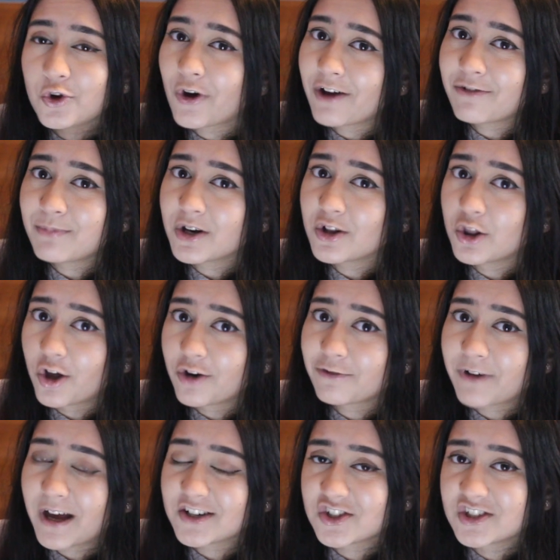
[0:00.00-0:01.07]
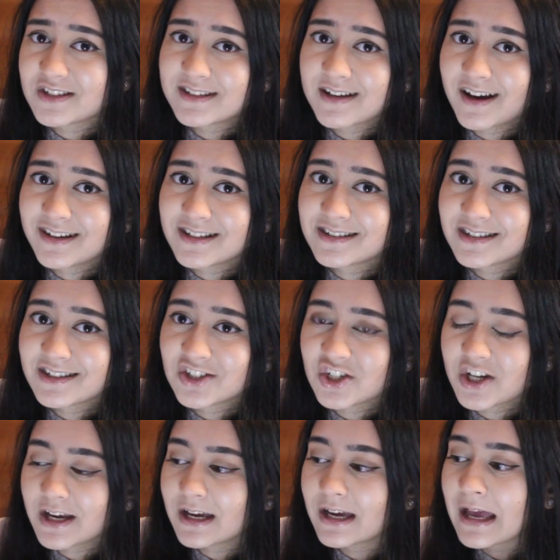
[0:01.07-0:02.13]
I've met a lot of fashion designers this
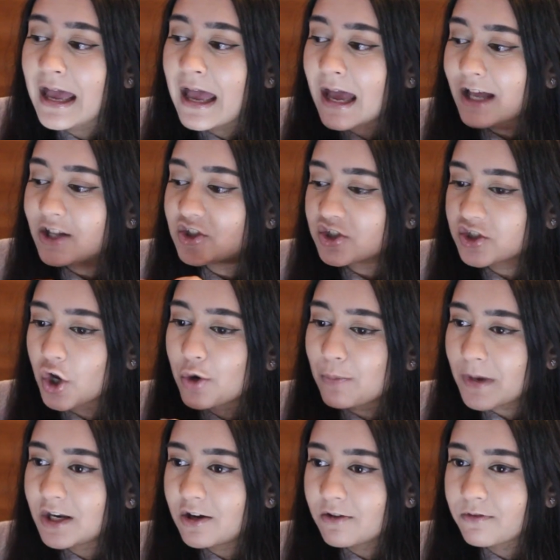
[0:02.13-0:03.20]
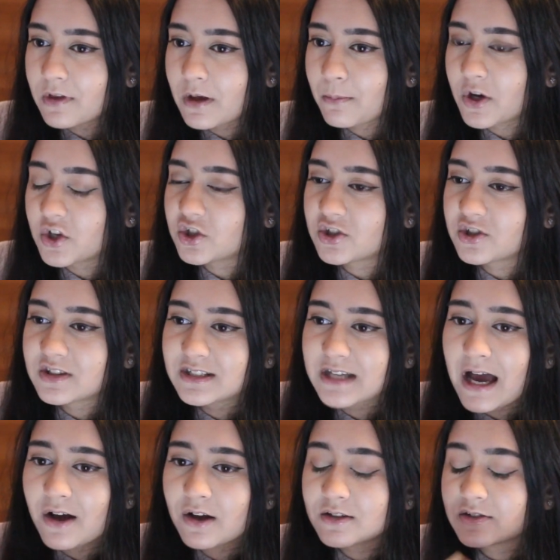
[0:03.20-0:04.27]
year, and so many of them are just
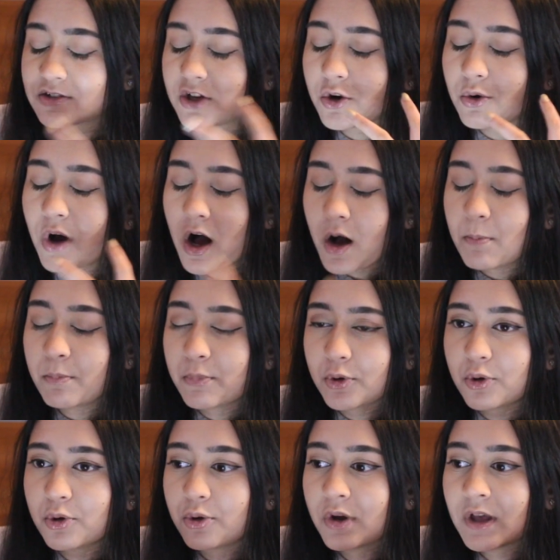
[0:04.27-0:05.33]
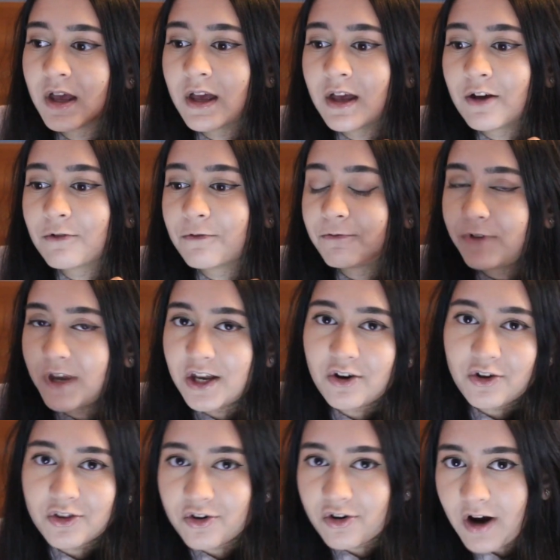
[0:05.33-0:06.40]
down, so humble, feet
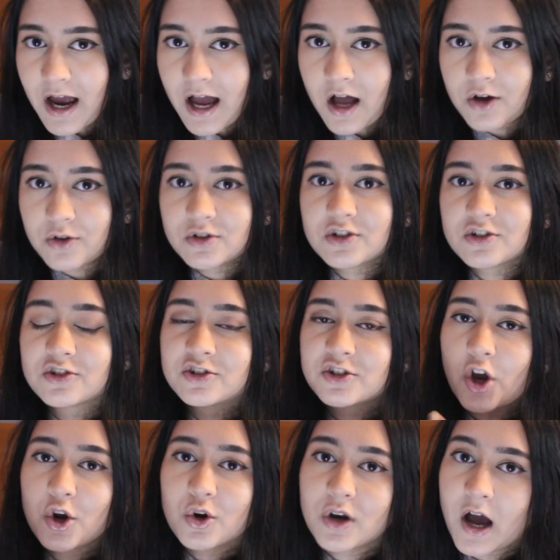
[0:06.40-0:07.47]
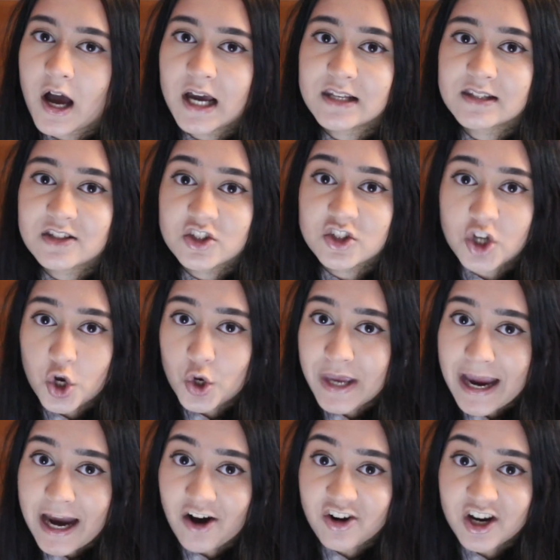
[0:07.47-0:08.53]
on the ground, so nice, so
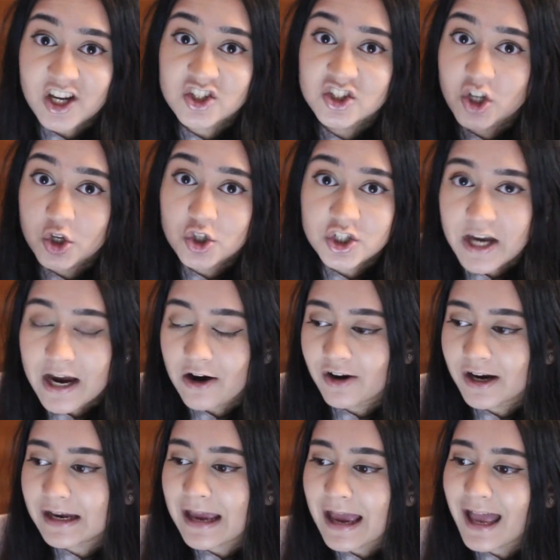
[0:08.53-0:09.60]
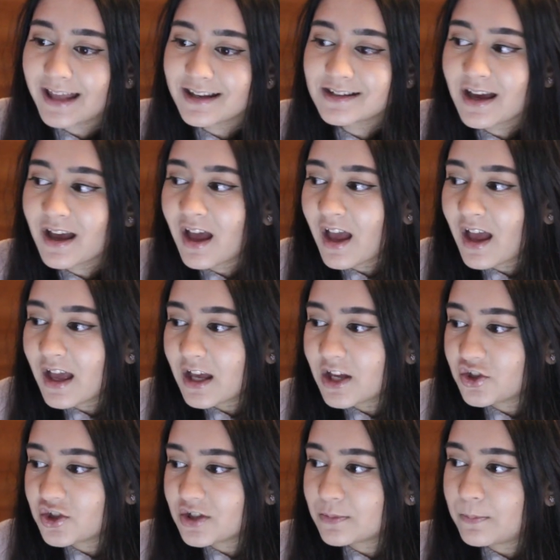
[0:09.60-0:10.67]
caring, so sharing, and
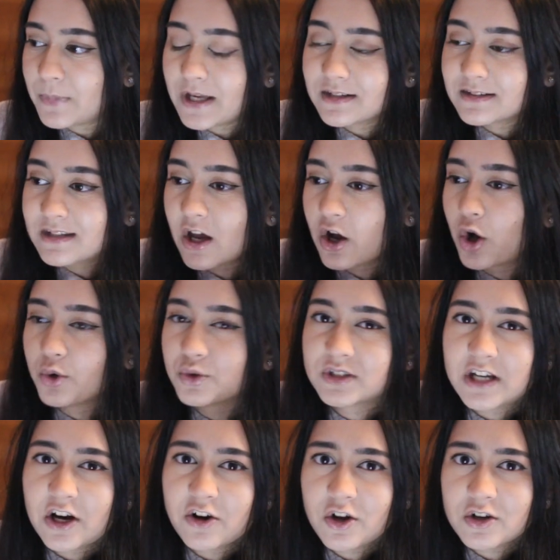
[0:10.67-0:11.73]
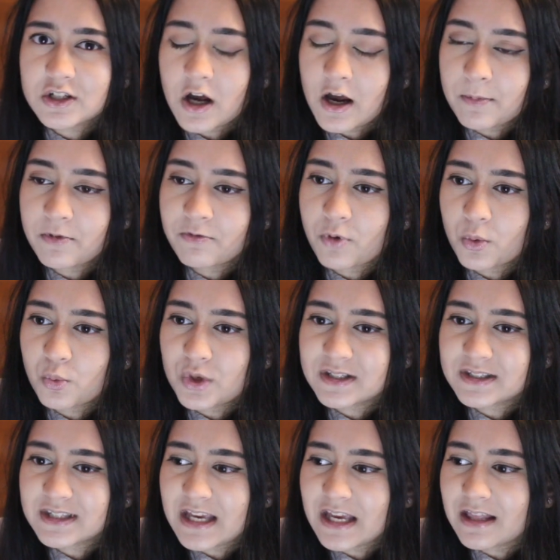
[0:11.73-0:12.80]
it just beats that whole stereotype of what we
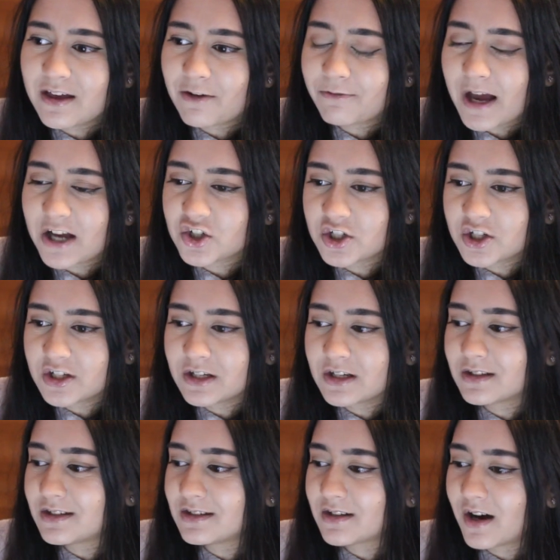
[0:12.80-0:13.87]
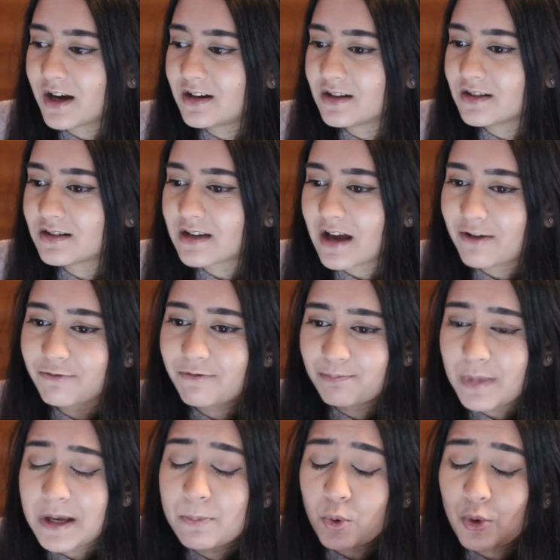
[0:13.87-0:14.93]
see, that fashion designers and
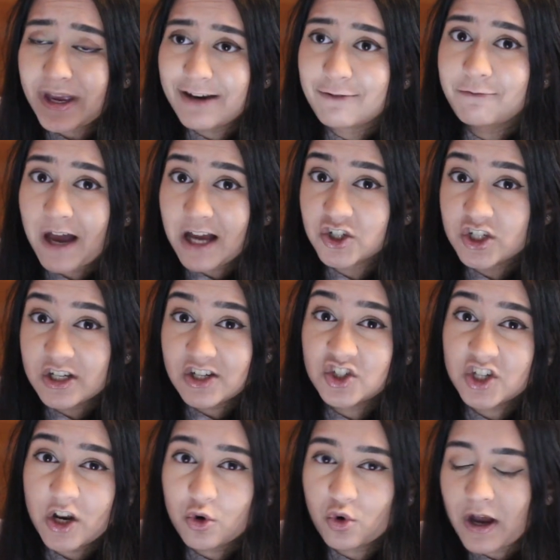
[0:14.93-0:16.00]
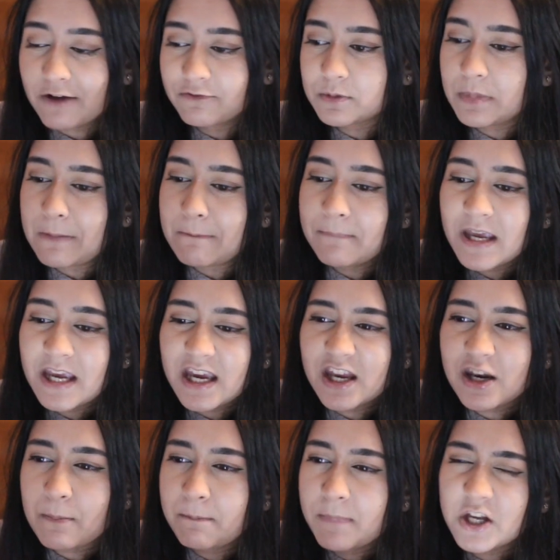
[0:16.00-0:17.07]
people in fashion in general have to be
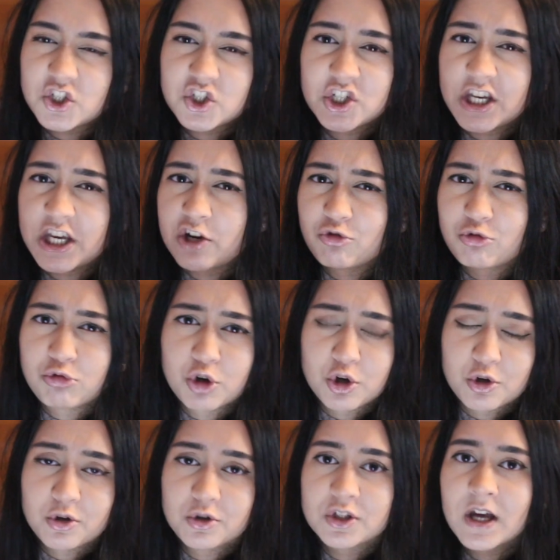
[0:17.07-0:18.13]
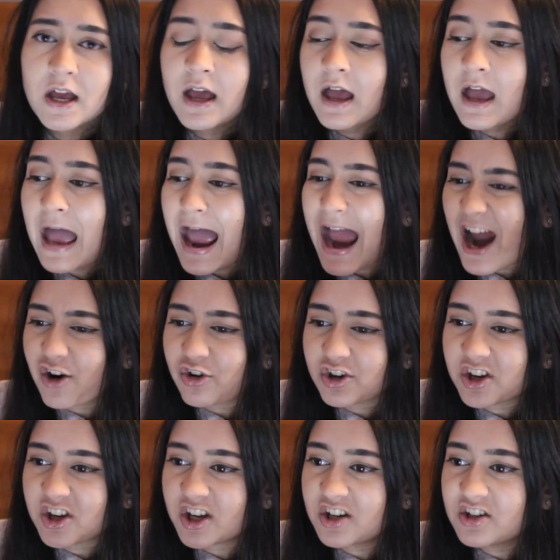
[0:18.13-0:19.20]
mean, bitchy, rude,
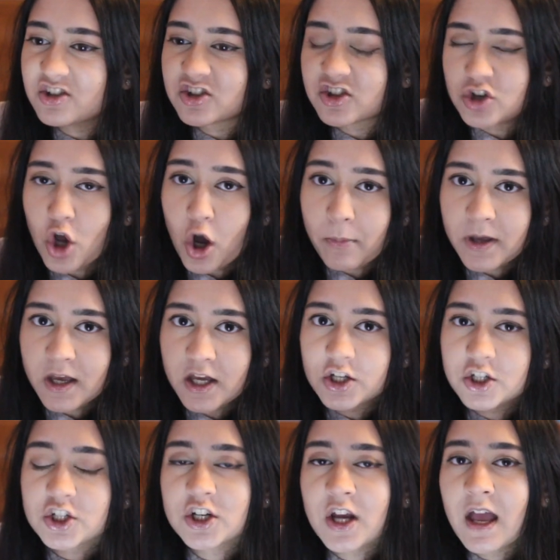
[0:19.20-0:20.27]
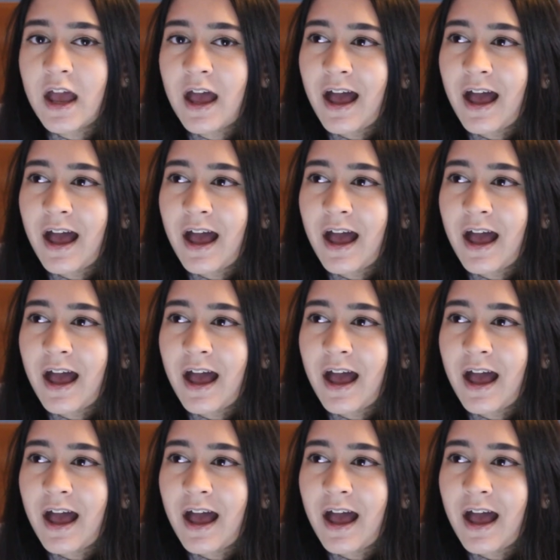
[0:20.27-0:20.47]
arrogant, snobbish.